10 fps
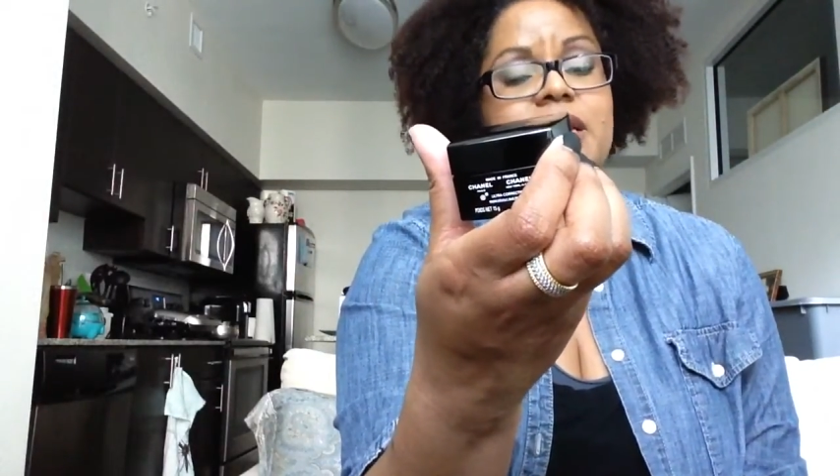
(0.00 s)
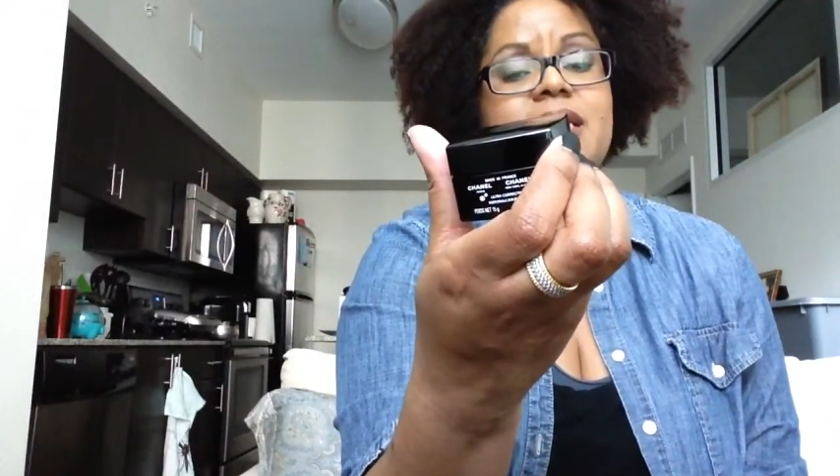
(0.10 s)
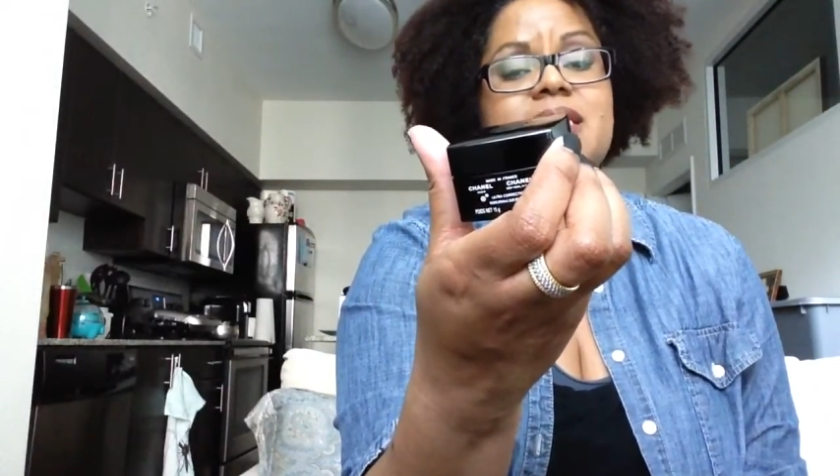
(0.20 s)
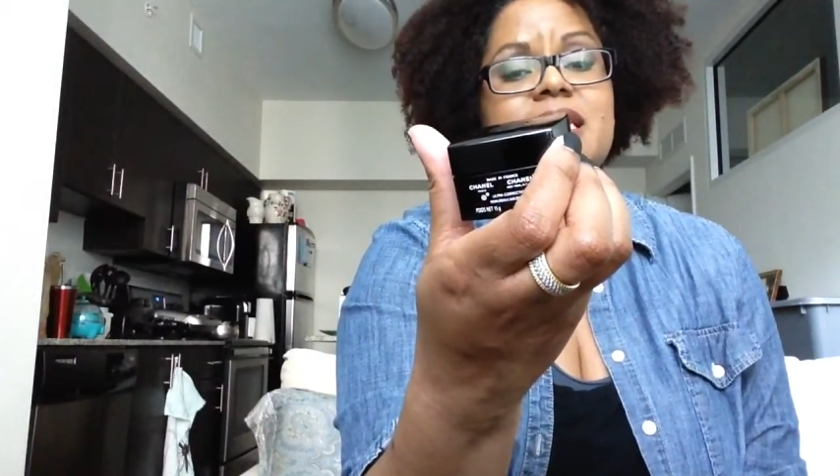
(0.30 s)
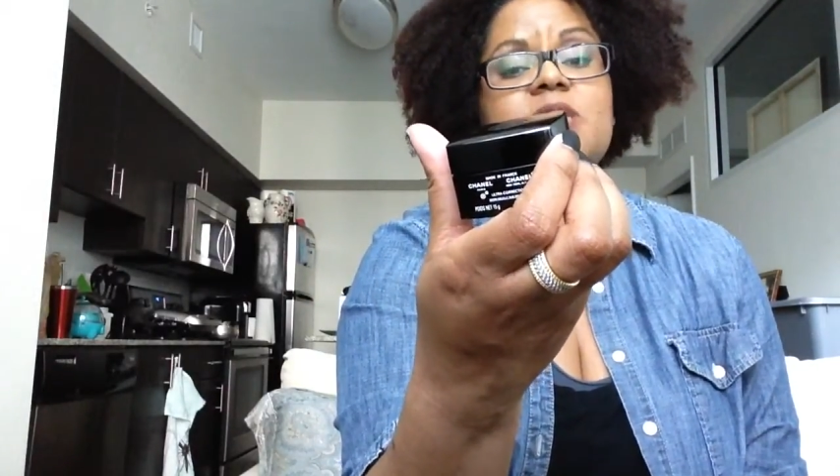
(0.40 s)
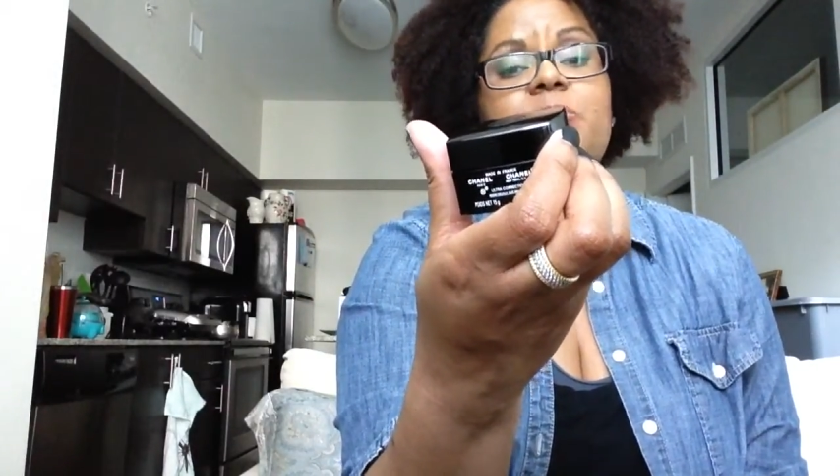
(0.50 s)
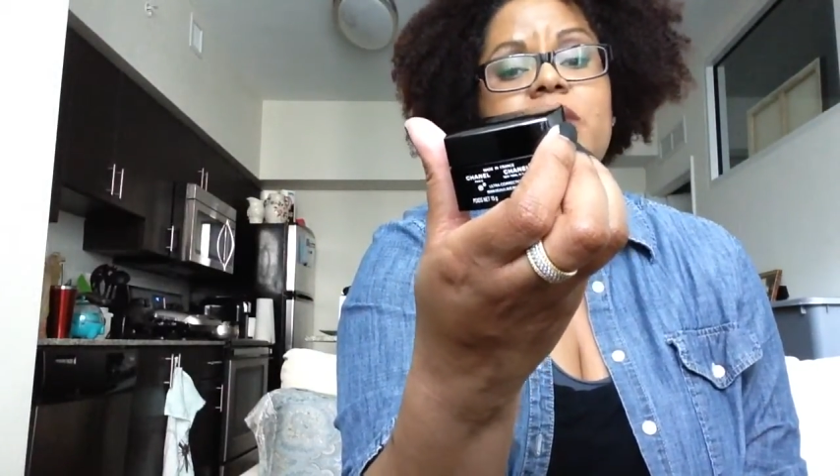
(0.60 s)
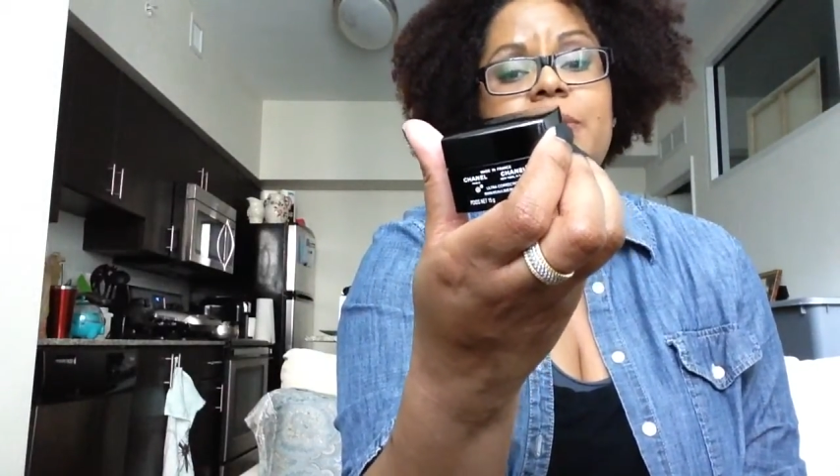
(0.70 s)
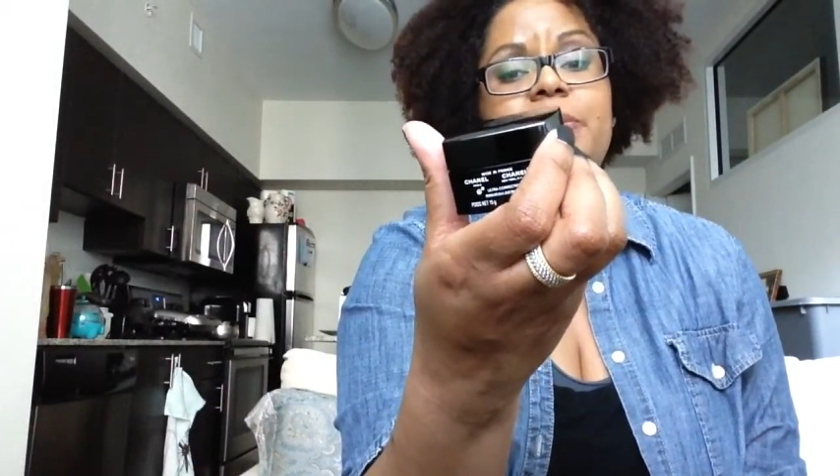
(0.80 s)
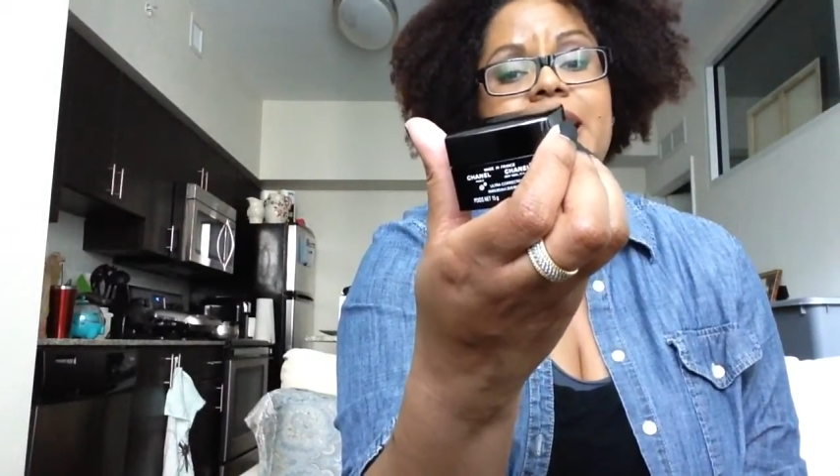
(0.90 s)
It says
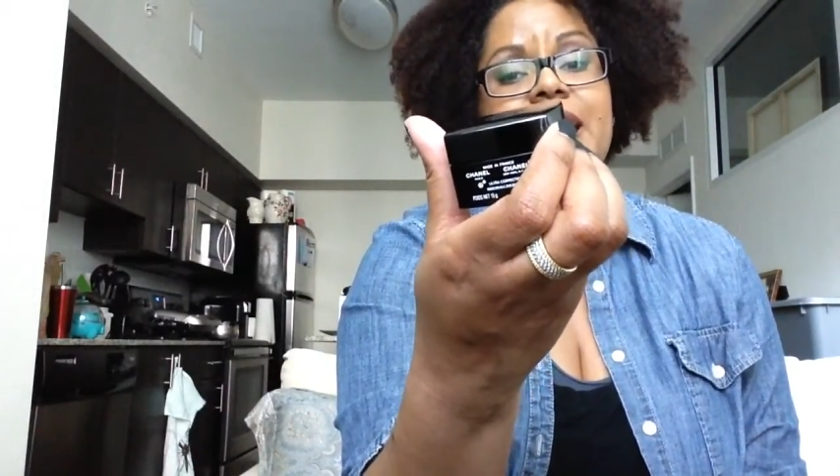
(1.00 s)
Plumping